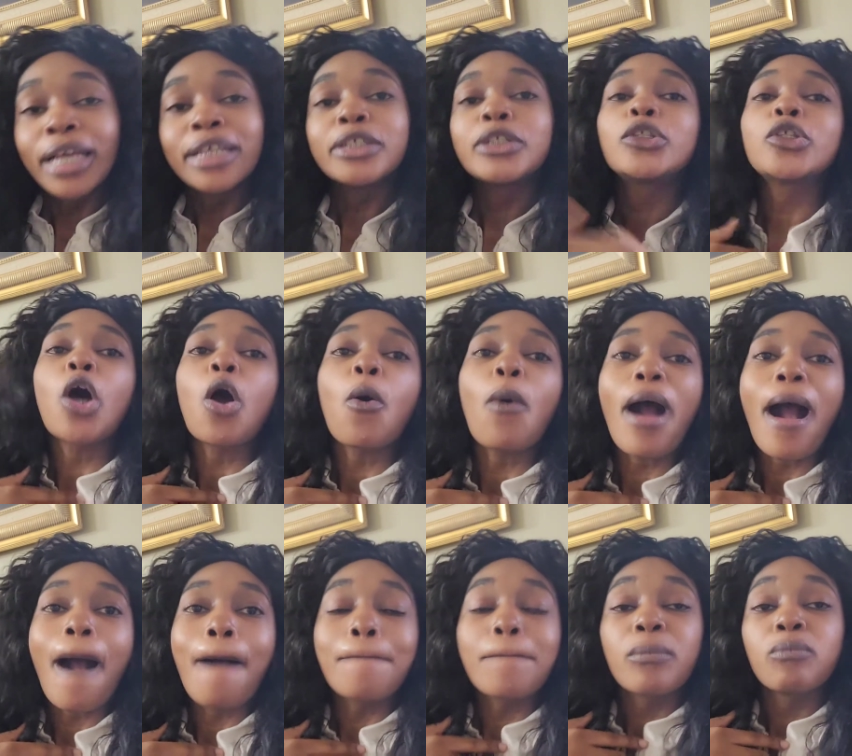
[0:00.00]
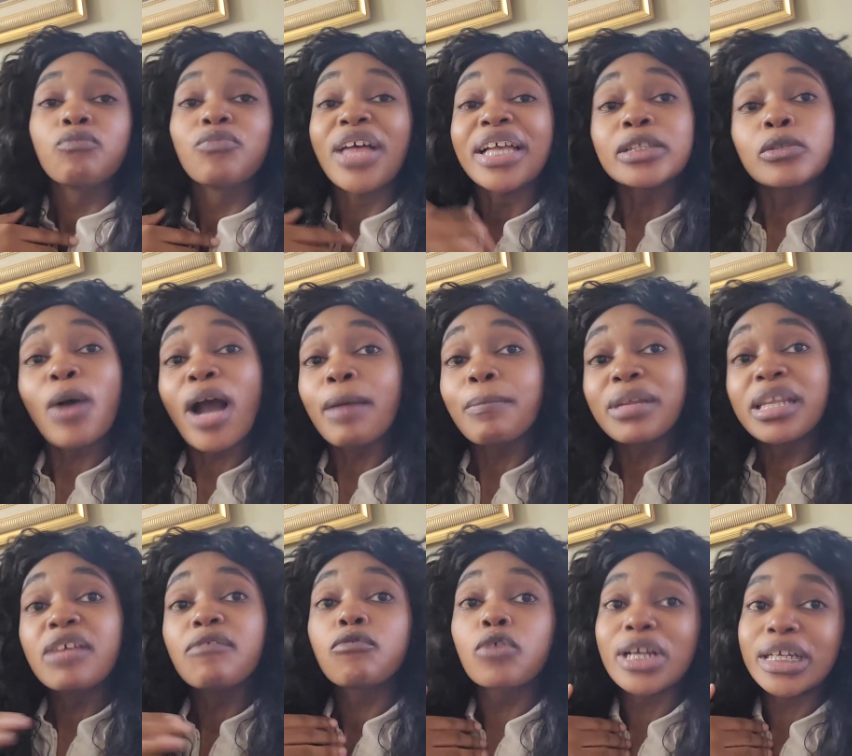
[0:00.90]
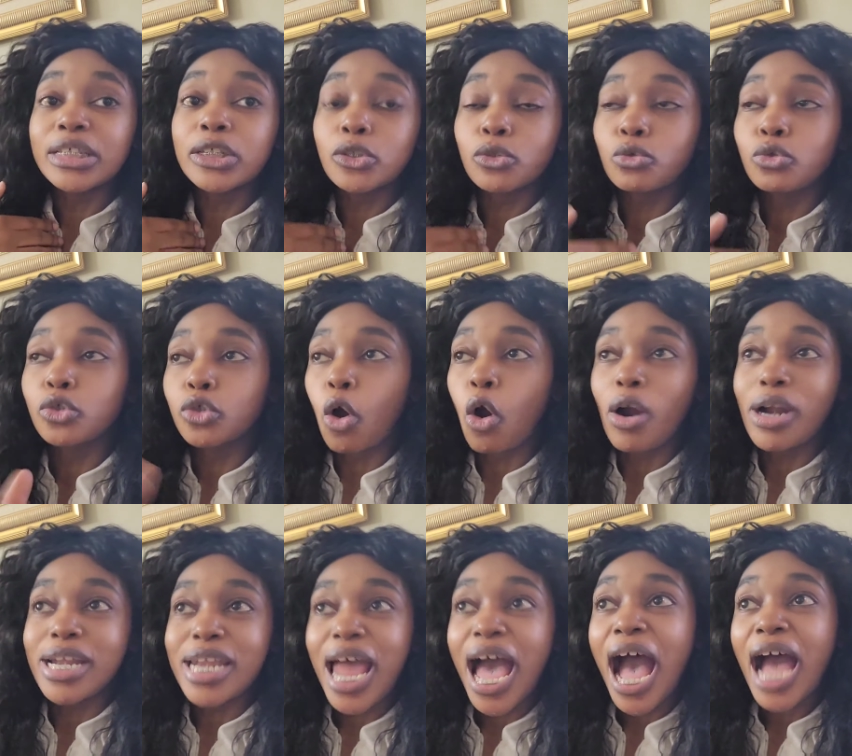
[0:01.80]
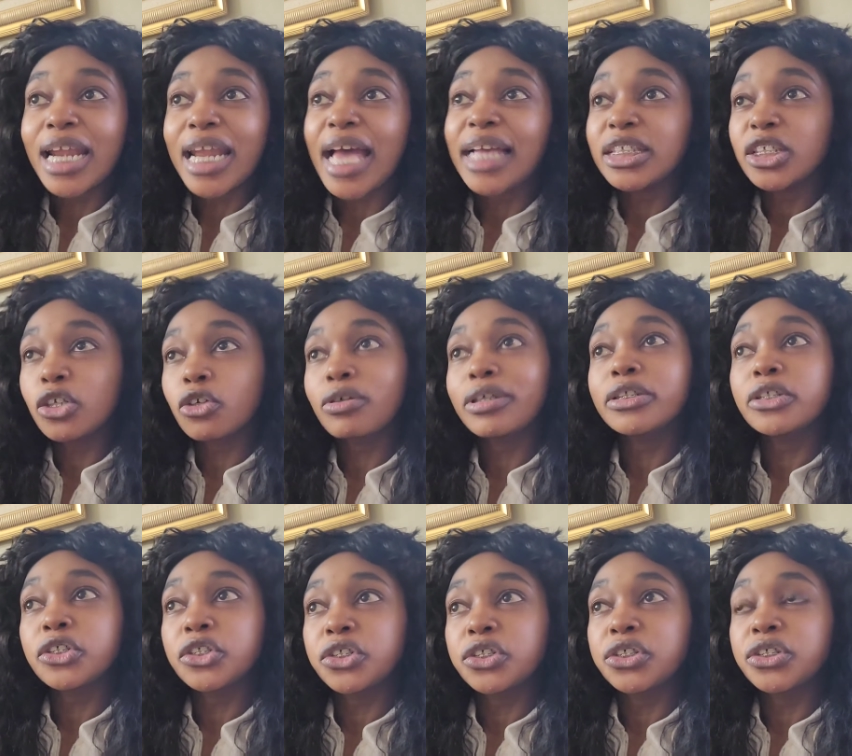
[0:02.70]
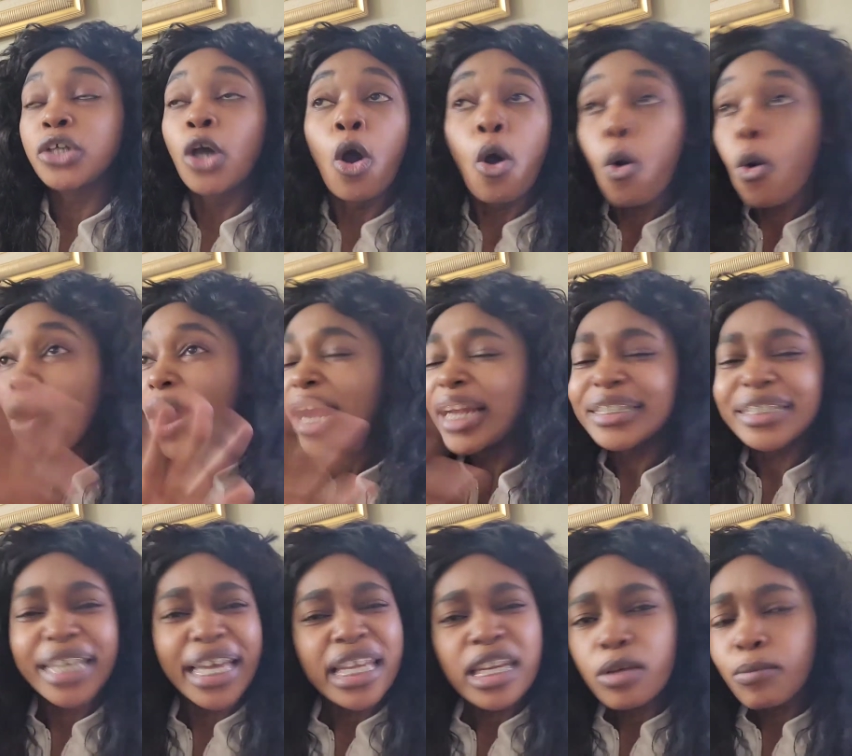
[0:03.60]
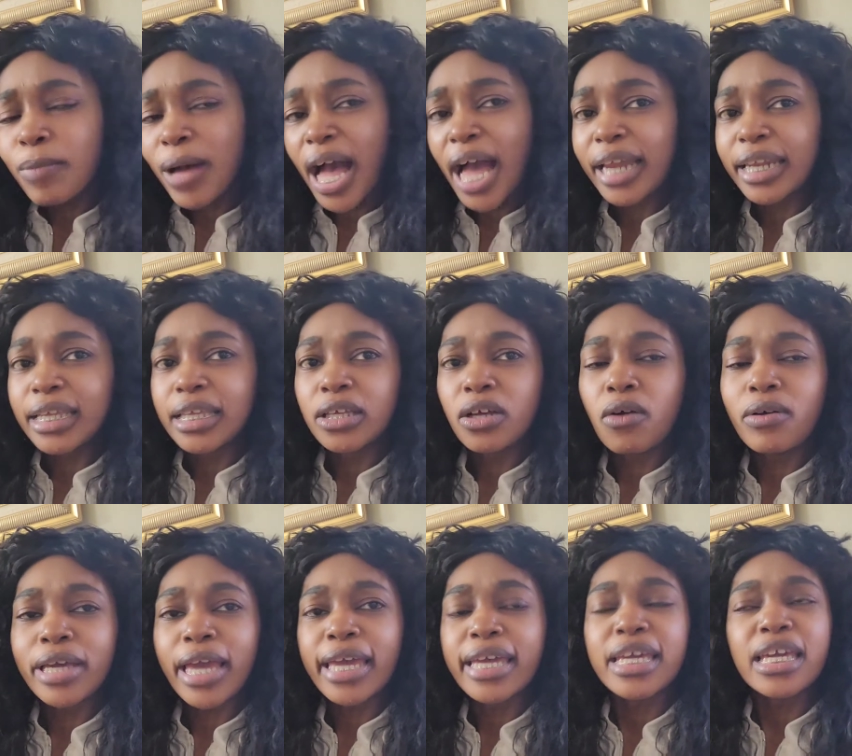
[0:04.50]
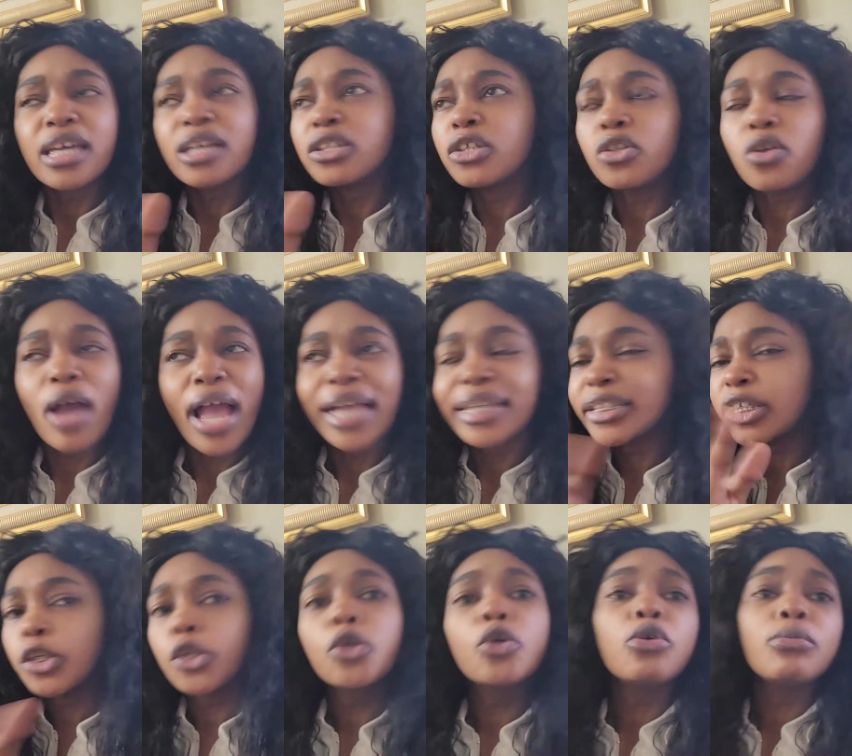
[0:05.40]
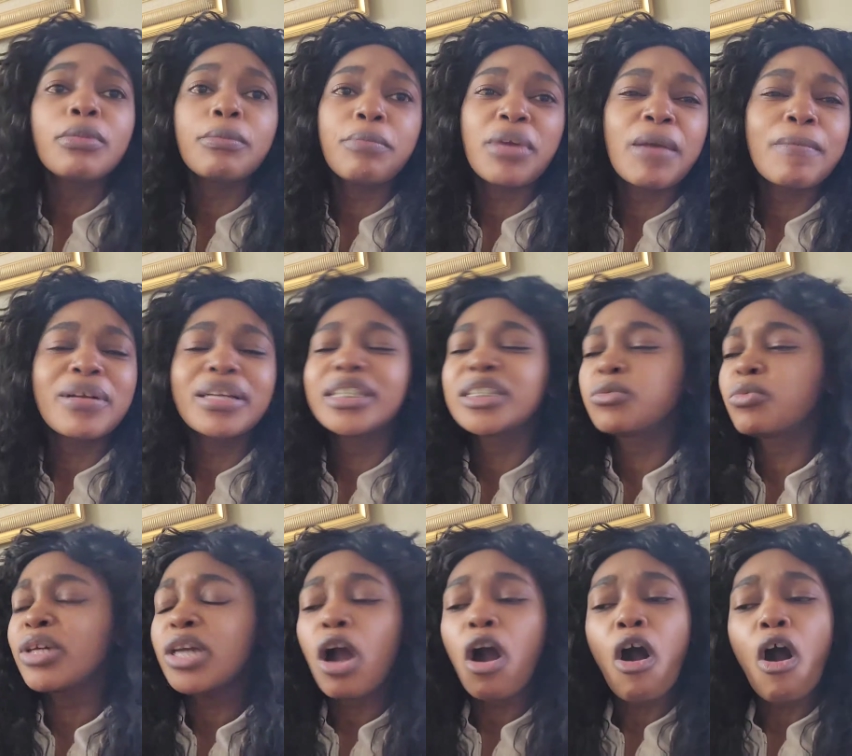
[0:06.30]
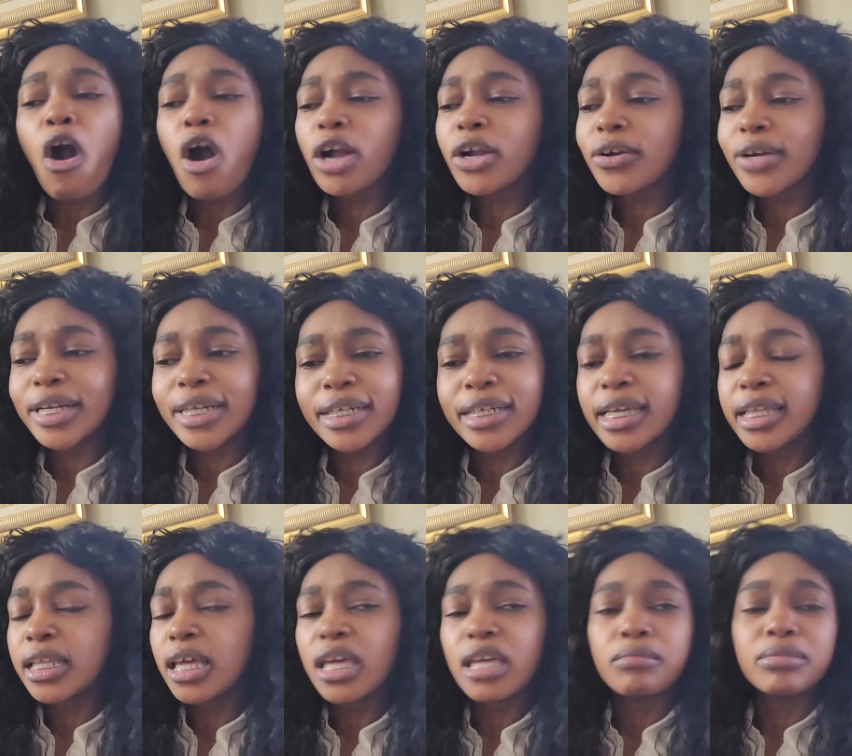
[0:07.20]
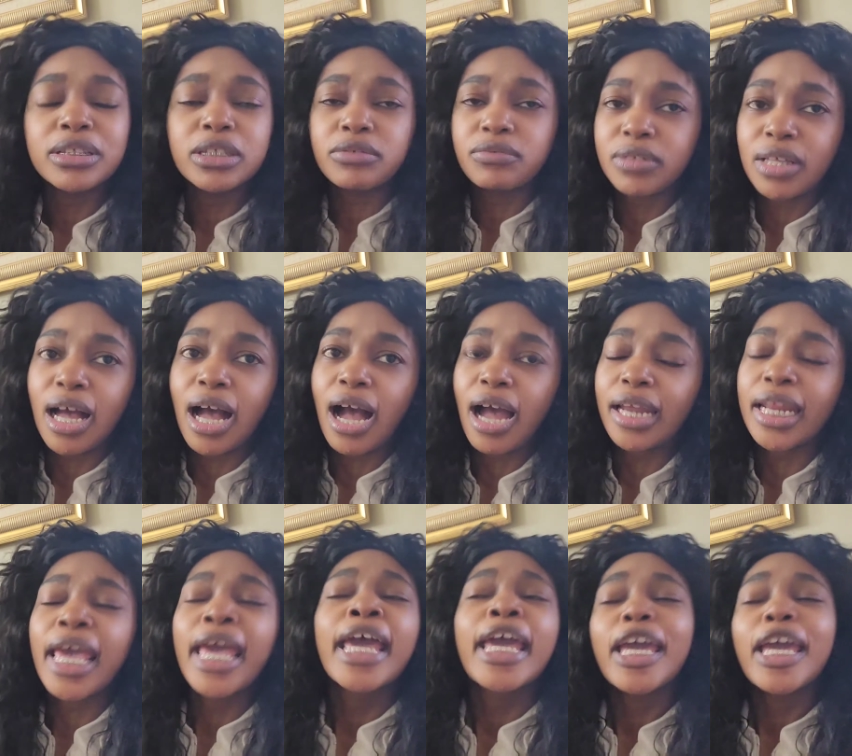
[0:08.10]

So um that's why I believe crystals are not as a Christian or as anybody, okay, you know, as a human being, because we are all created in the image of God.